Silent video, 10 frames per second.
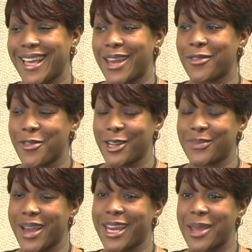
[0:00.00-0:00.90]
and of
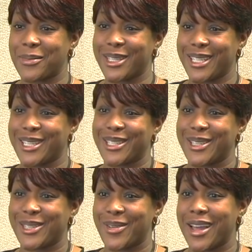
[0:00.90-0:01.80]
course, my name is
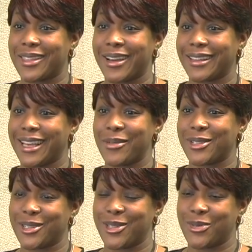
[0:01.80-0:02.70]
Cece, so I thought that
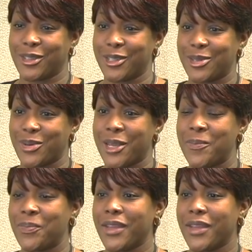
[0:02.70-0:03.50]
was just really sweet.